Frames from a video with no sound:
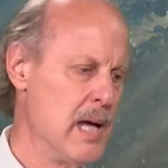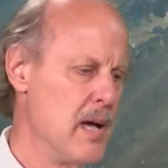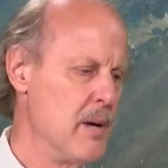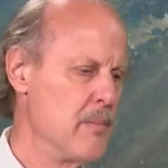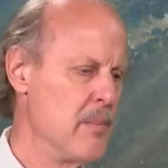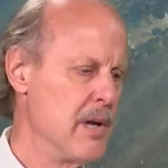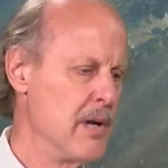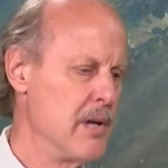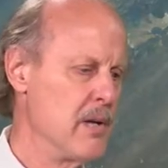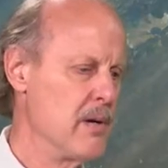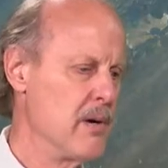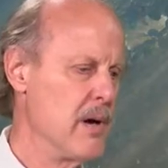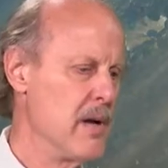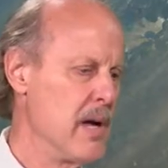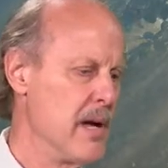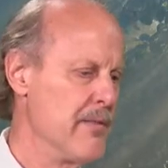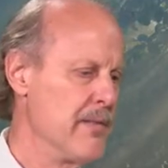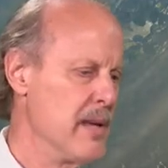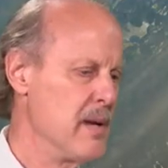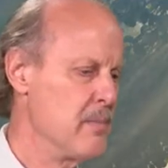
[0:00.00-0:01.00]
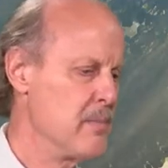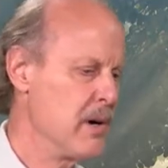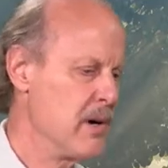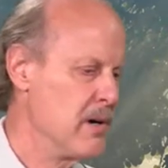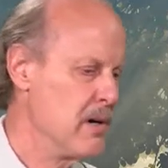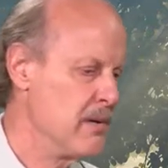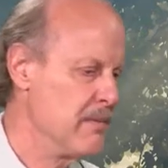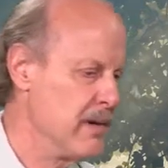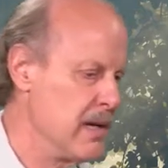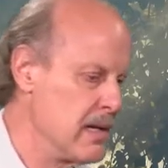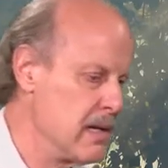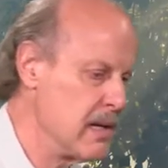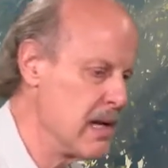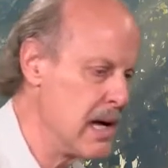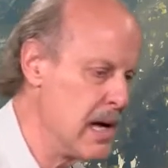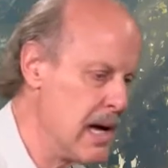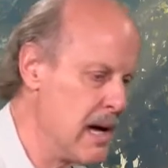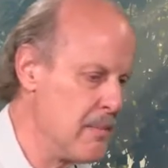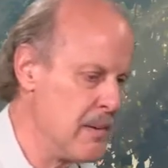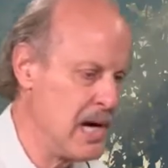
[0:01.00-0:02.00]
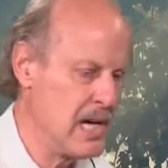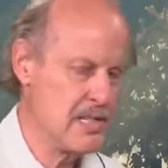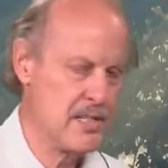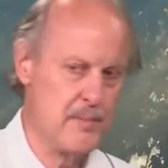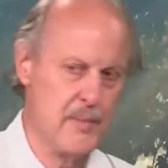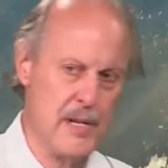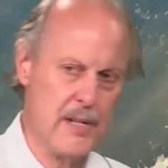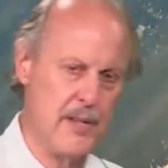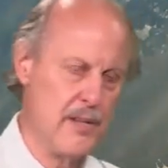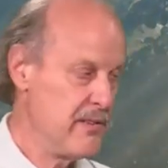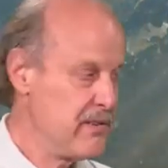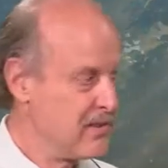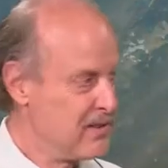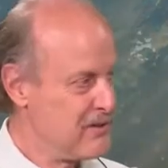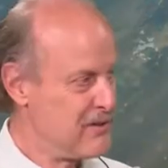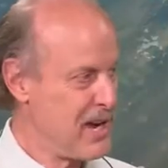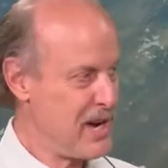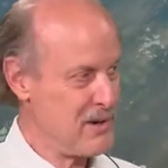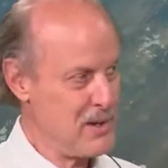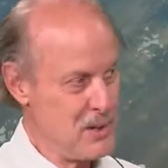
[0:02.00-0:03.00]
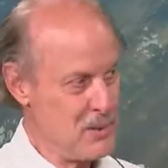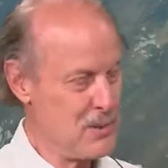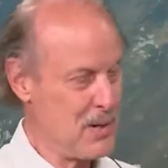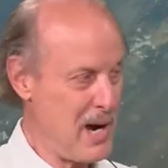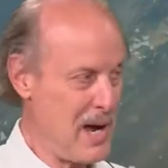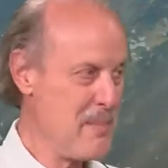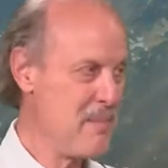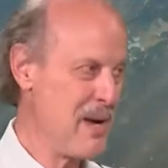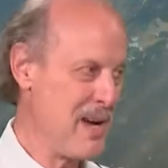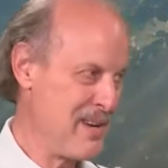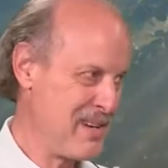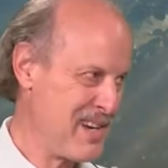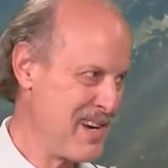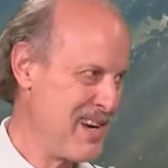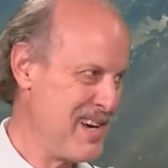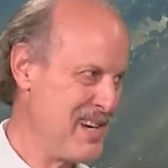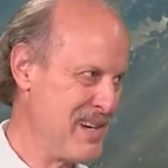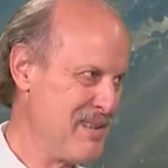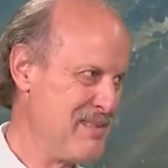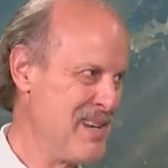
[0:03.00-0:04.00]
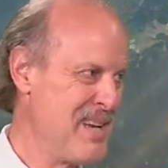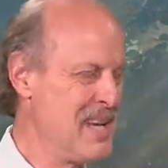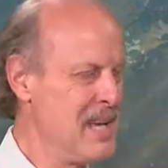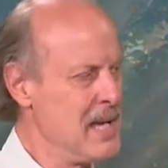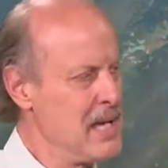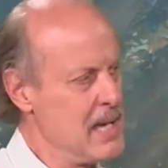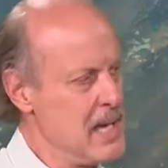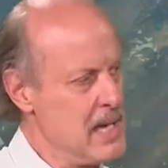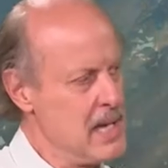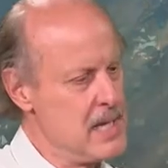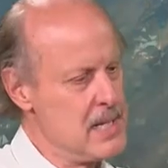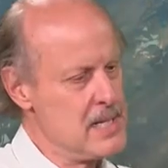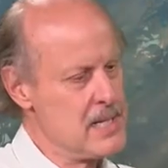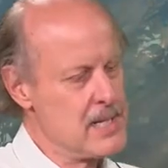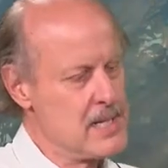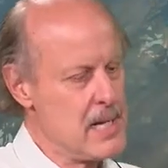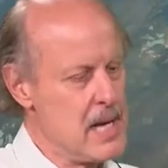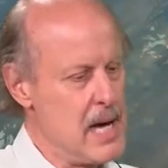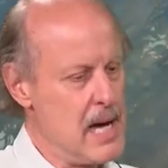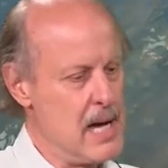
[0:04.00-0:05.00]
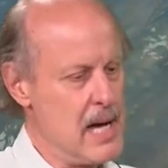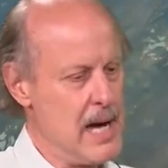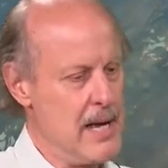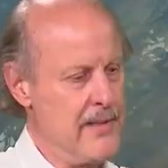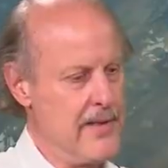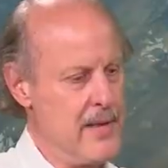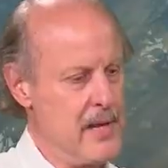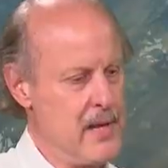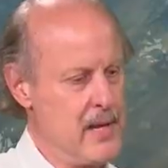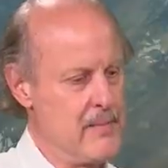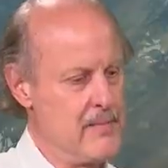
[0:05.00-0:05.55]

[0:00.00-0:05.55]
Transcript: But I think part of it, Asma, and this is how you and I met, kind of, is I think